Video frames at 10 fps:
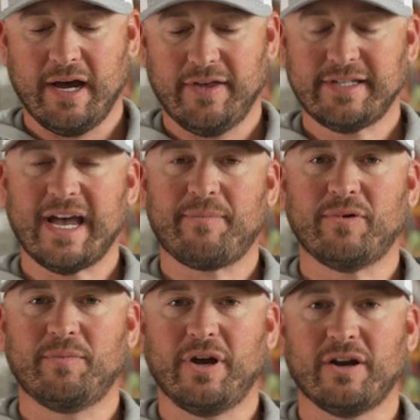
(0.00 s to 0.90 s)
This
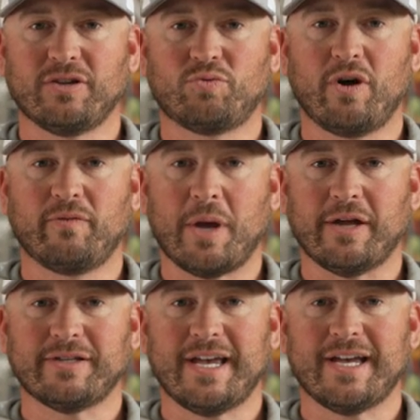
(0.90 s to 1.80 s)
happened to be on a 12
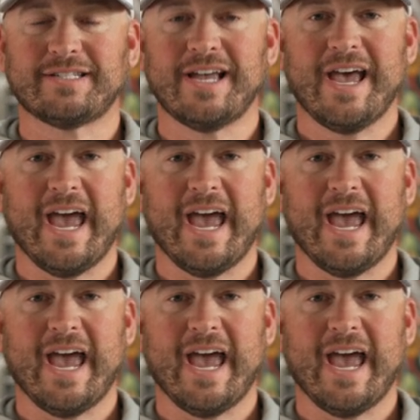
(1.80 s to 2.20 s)
pound test.